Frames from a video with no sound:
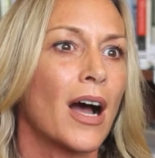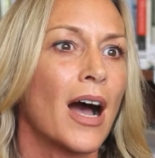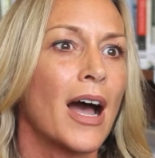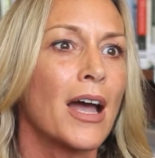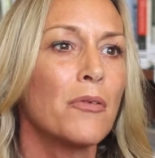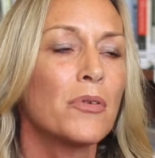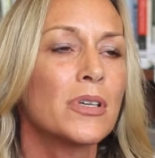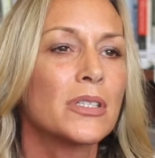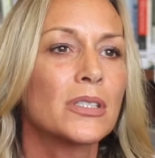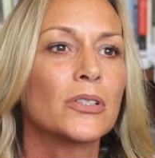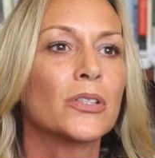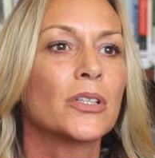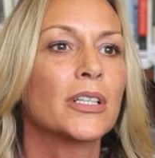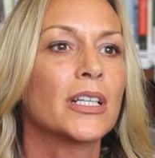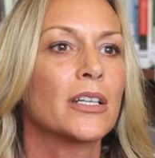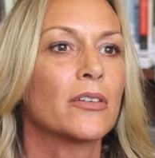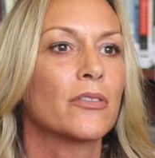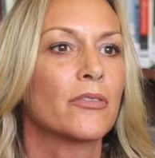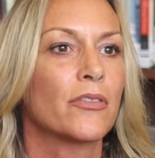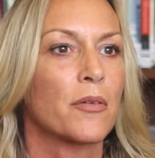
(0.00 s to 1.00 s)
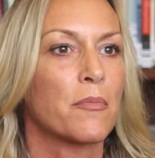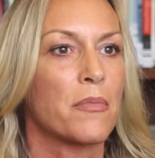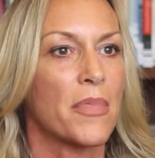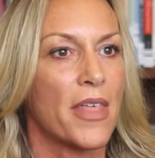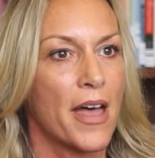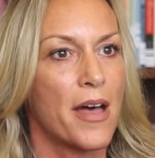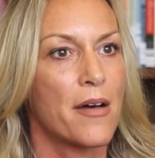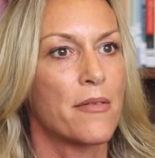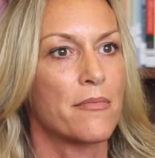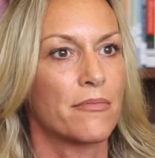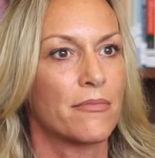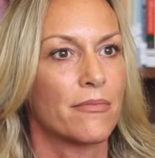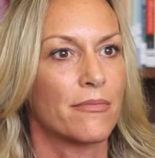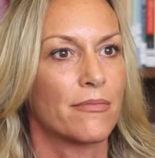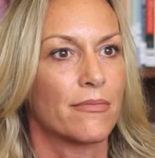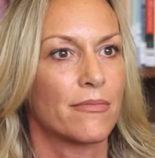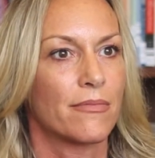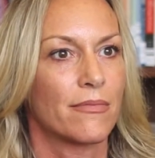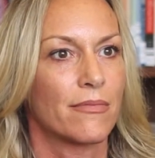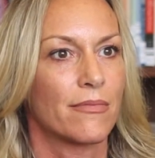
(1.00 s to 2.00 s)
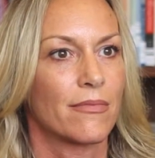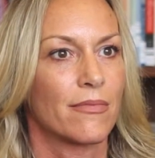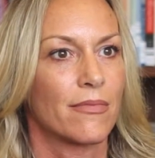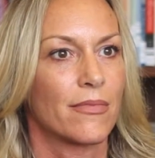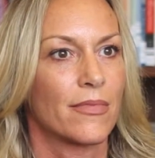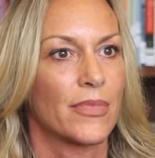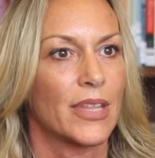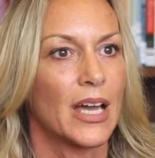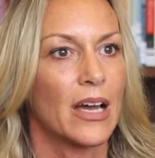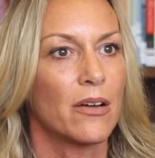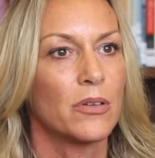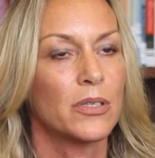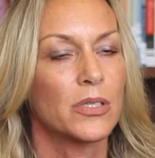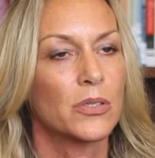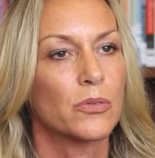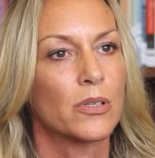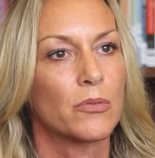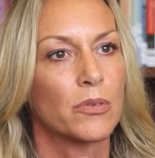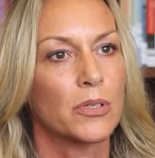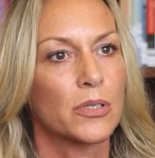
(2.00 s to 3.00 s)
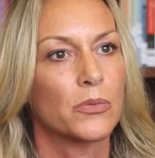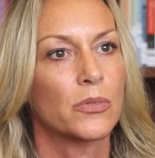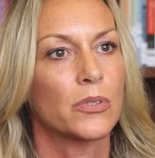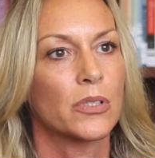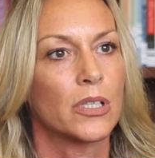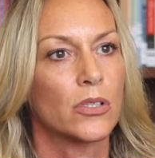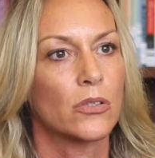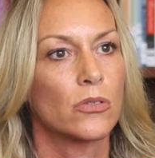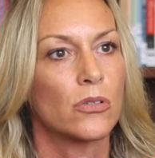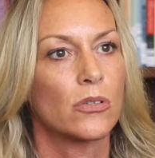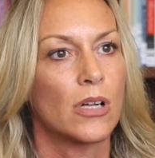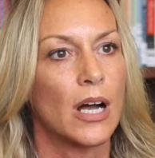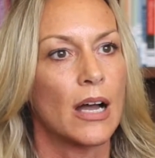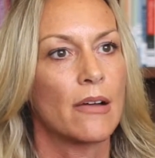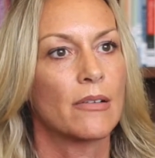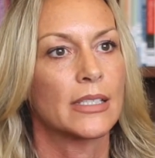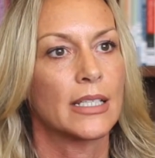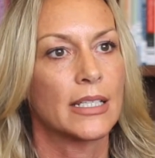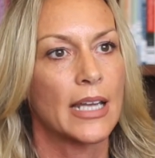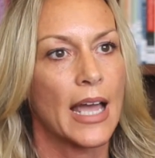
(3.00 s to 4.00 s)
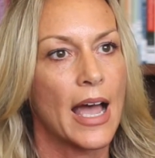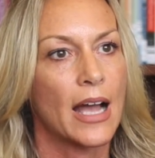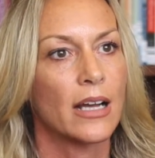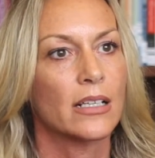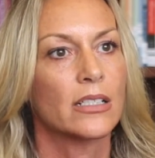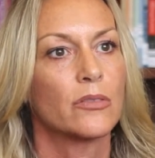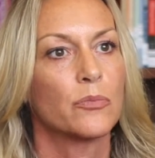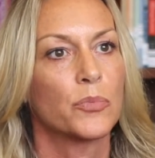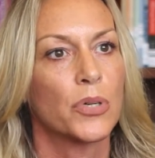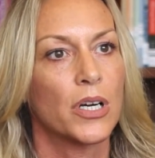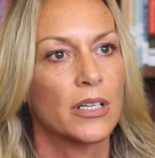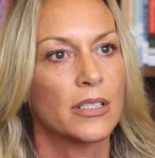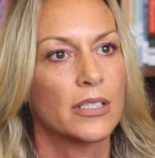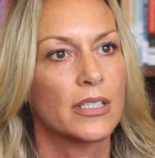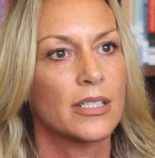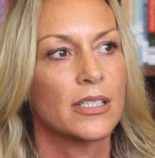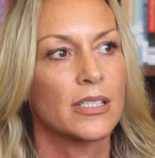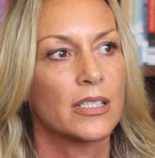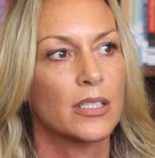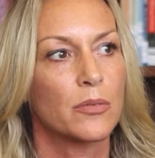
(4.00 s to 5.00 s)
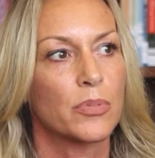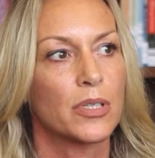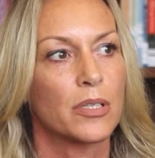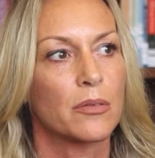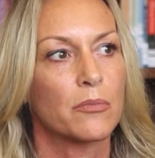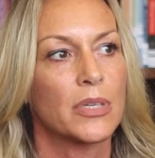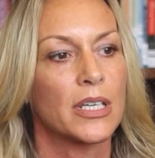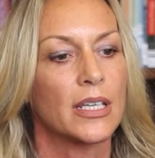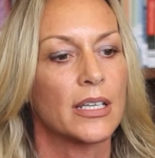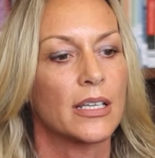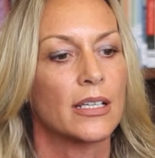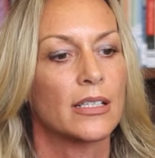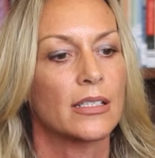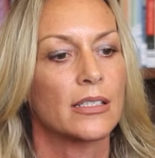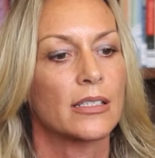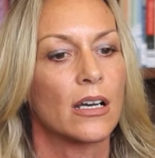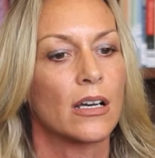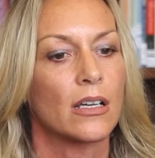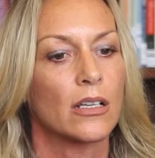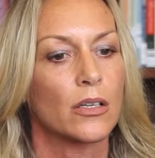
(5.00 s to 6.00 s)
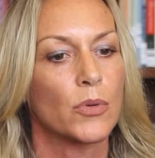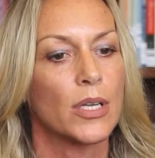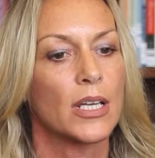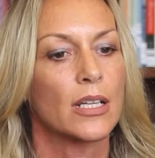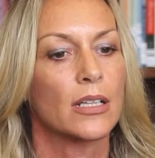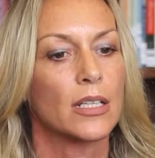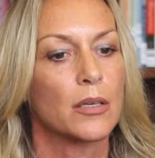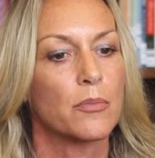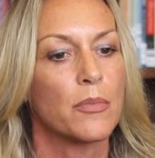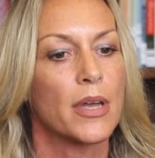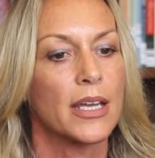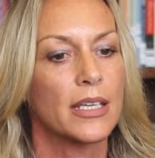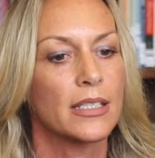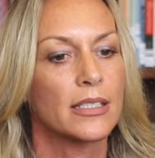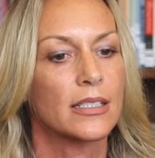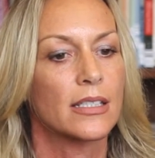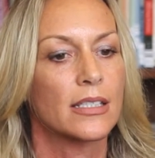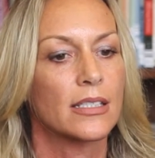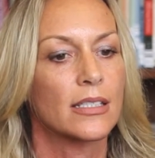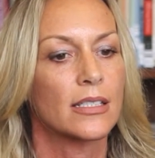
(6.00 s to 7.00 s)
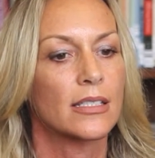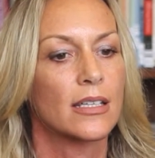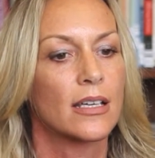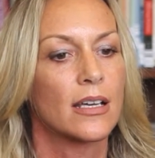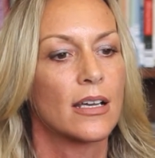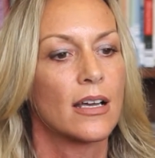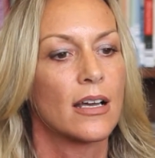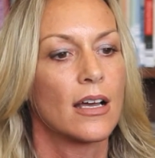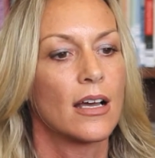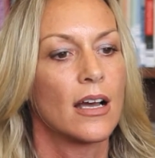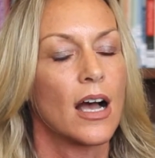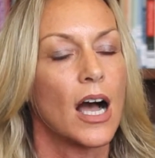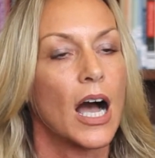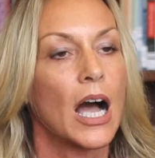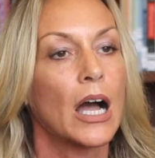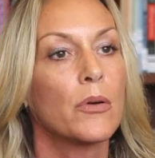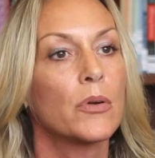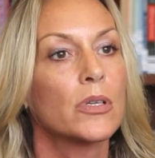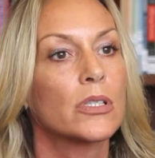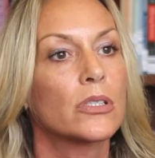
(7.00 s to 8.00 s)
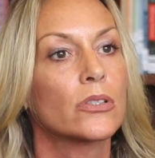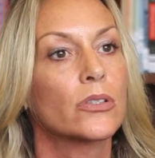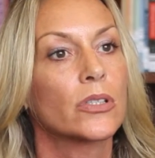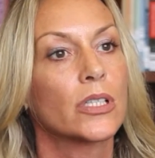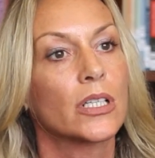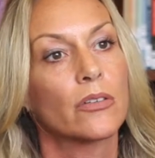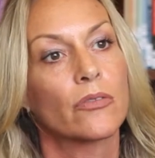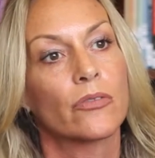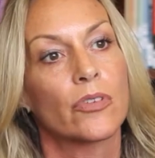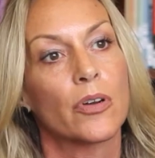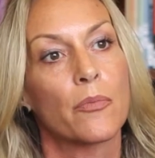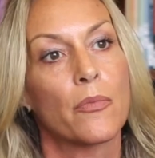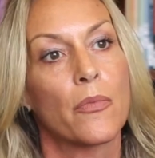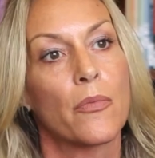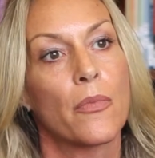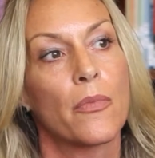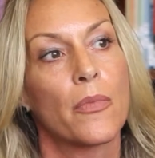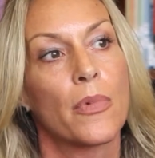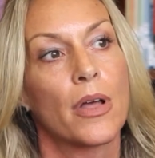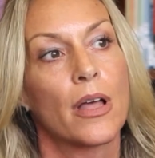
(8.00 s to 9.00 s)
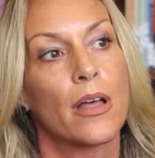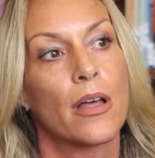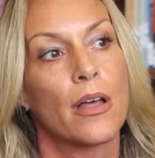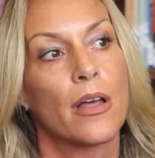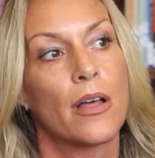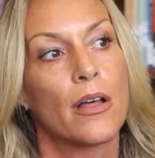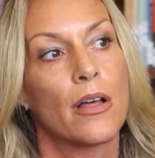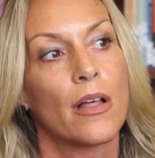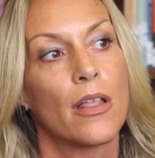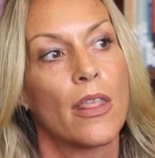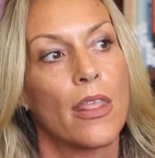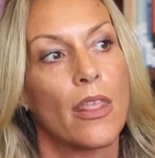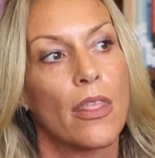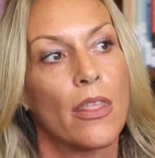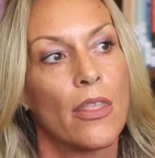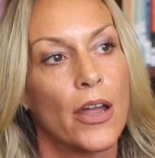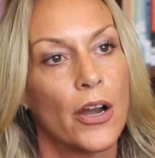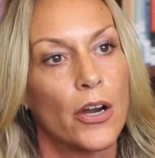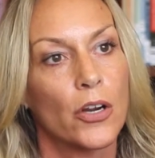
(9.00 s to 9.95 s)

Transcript: was learning from them. That was what was really cool. I was an active participant because on a weekly basis, I was learning from their